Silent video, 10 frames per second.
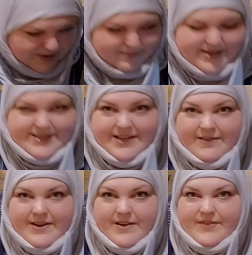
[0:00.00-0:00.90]
I put my
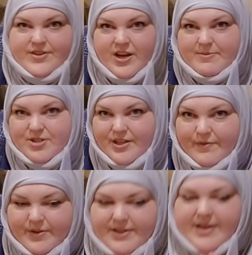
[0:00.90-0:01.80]
dairy on the top
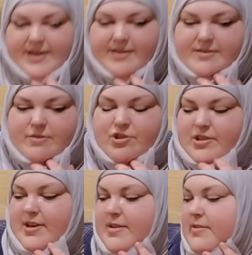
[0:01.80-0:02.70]
shelf with the eggs
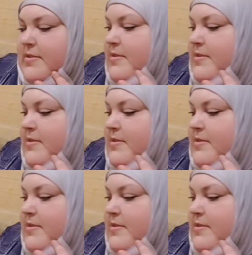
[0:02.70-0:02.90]
usually.